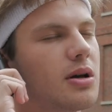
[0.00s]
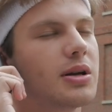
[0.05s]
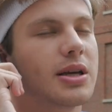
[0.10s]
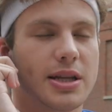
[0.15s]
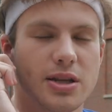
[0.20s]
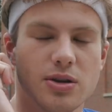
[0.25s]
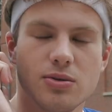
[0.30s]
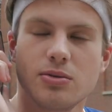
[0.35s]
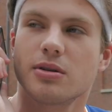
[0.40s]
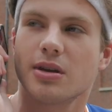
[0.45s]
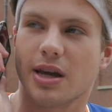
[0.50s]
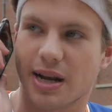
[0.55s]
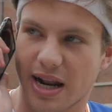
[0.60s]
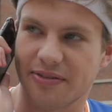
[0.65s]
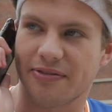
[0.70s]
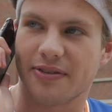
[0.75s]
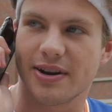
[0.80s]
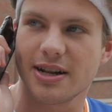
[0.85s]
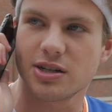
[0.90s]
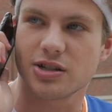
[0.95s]
Can I
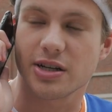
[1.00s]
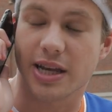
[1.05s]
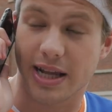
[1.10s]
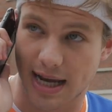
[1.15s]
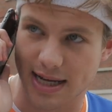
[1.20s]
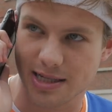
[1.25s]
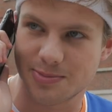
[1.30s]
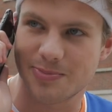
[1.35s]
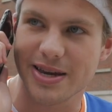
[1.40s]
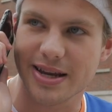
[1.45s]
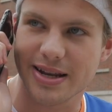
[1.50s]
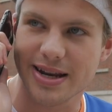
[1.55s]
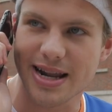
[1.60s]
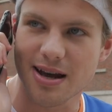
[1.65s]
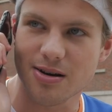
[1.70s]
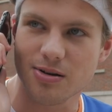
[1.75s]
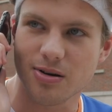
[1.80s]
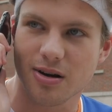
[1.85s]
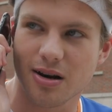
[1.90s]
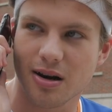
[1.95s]
finish? Can I speak
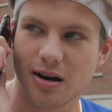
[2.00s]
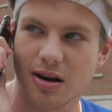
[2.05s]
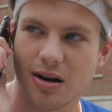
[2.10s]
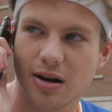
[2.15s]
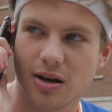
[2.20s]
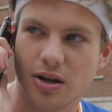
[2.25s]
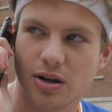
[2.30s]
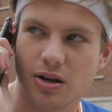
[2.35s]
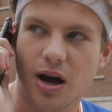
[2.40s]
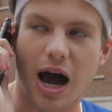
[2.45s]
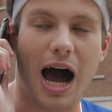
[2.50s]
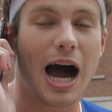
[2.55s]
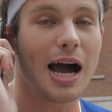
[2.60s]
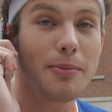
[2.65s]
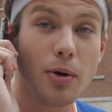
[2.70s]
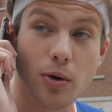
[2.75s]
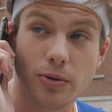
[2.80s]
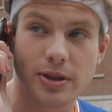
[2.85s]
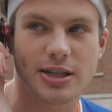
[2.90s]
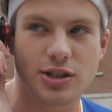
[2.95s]
now?
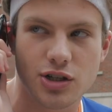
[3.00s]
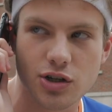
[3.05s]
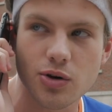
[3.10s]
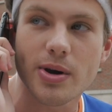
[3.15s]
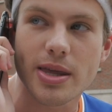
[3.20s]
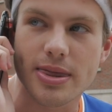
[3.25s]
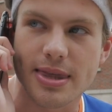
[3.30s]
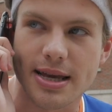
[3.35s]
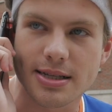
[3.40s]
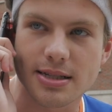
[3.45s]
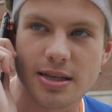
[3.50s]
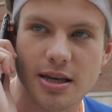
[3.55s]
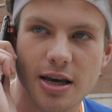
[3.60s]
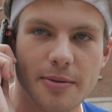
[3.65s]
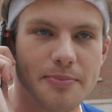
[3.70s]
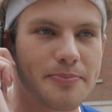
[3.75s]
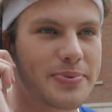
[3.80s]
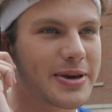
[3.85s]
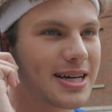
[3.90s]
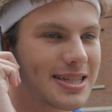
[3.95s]
I'm only doing this
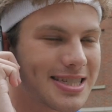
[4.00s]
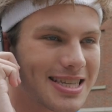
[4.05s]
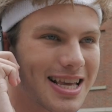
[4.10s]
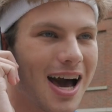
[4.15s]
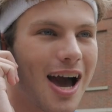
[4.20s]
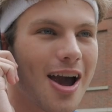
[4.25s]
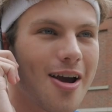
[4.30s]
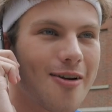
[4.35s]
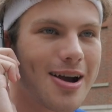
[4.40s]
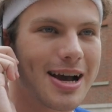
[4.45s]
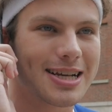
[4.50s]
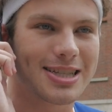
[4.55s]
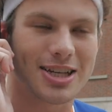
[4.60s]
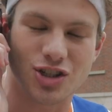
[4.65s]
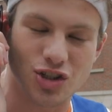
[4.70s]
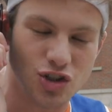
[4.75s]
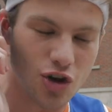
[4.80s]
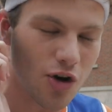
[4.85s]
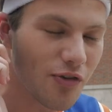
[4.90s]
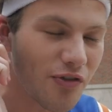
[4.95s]
because the IRS is
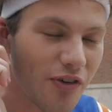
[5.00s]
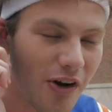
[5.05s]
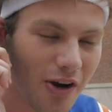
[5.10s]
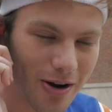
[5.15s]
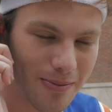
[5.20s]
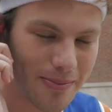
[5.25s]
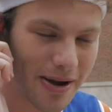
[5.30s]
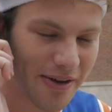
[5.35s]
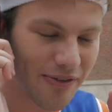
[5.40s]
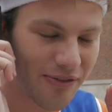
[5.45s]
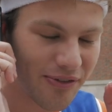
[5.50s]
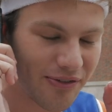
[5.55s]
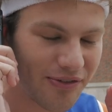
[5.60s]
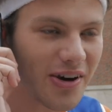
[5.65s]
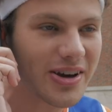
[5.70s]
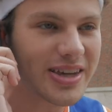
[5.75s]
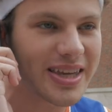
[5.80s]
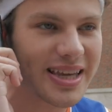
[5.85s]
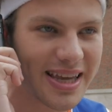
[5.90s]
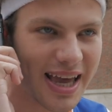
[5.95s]
so far up my
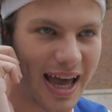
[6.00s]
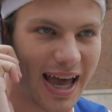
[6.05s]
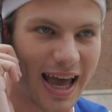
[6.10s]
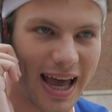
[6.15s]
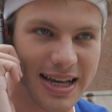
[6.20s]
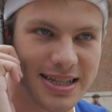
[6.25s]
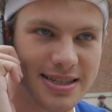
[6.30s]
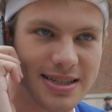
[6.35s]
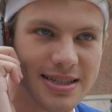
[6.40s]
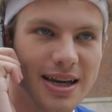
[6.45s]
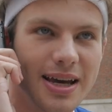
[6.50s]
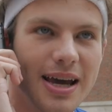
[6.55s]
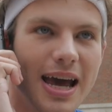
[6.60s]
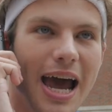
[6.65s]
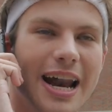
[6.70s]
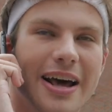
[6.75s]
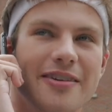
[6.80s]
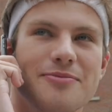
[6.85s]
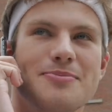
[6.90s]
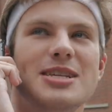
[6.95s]
fucking ass,
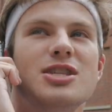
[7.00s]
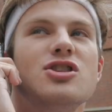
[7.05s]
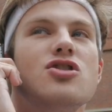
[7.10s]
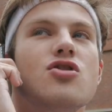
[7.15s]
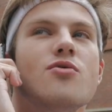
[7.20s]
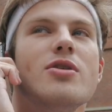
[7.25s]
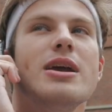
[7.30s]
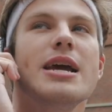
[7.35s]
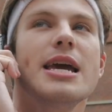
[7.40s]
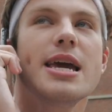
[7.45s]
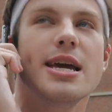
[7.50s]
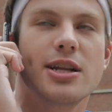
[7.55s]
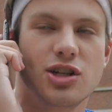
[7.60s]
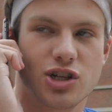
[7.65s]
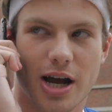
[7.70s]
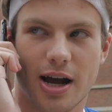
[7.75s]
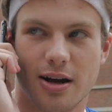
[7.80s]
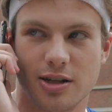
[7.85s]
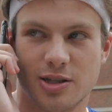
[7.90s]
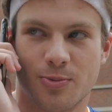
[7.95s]
and I've missed 3
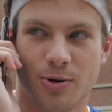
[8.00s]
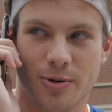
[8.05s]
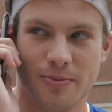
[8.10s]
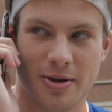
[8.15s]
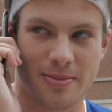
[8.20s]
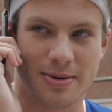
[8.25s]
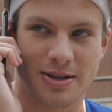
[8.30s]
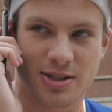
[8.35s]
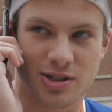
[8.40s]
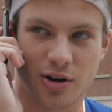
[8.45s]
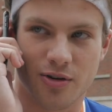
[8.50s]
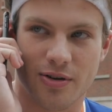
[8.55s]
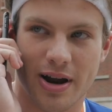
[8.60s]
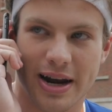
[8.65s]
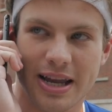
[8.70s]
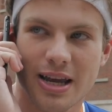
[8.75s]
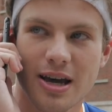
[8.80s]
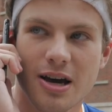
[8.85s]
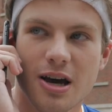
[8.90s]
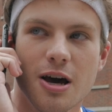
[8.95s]
child support payments
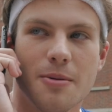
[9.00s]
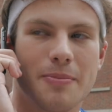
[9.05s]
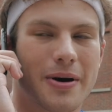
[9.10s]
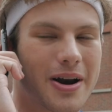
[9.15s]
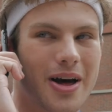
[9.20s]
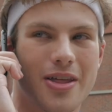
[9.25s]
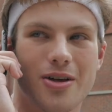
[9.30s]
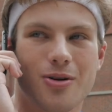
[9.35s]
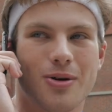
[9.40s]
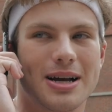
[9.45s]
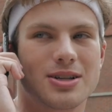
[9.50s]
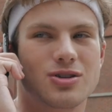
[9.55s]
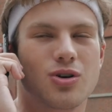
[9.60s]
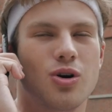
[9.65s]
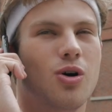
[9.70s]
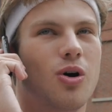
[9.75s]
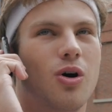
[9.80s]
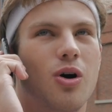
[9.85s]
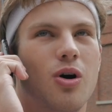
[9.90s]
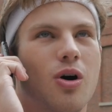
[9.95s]
already, but otherwise,
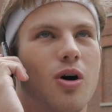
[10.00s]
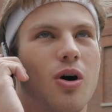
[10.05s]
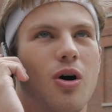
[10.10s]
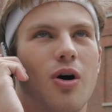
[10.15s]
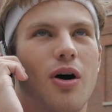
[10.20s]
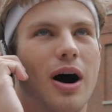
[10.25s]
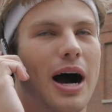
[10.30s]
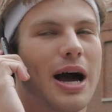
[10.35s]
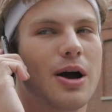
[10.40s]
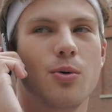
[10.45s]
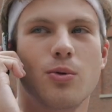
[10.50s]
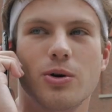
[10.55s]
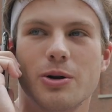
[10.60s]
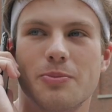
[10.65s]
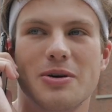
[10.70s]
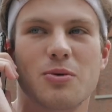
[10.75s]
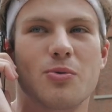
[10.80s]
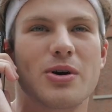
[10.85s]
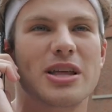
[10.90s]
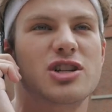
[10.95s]
oh, I would
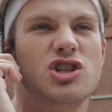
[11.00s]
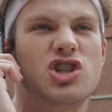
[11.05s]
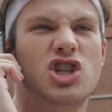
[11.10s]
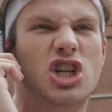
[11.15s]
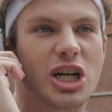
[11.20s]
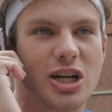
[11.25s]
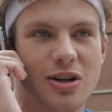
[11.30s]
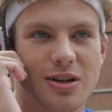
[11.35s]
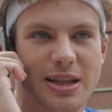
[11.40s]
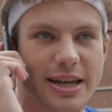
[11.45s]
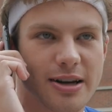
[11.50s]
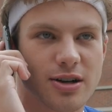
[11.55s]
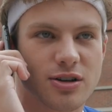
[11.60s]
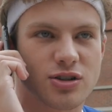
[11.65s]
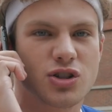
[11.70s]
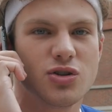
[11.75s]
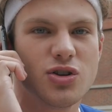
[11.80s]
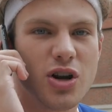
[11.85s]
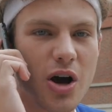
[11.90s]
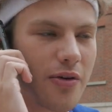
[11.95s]
be with
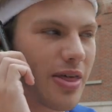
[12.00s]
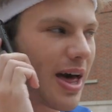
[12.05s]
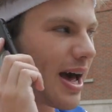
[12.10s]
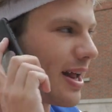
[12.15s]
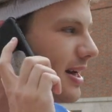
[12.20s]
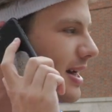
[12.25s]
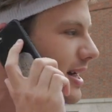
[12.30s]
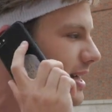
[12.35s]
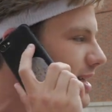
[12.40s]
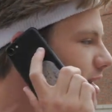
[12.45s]
cheerleaders. You know that?